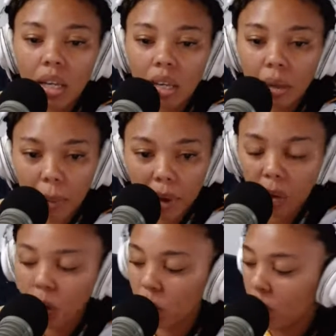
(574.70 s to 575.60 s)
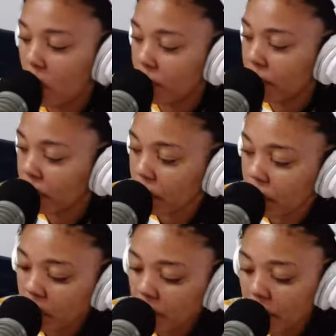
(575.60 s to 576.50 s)
You better hold on.
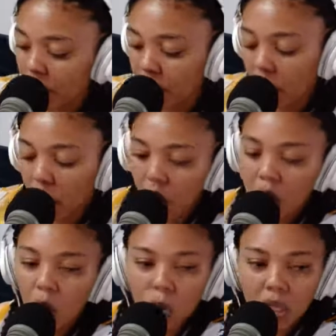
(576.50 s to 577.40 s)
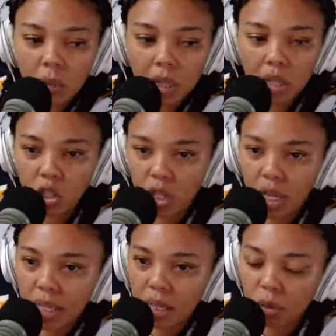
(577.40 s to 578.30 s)
Now, somebody has
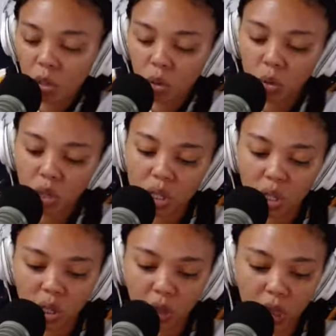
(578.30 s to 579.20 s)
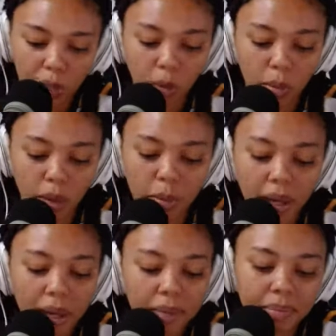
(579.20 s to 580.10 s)
shared some solutions to this problem
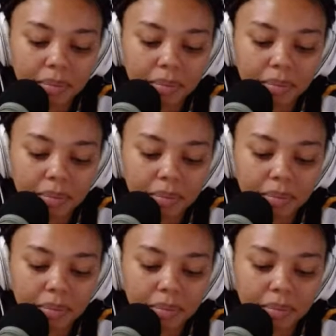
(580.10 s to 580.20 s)
here.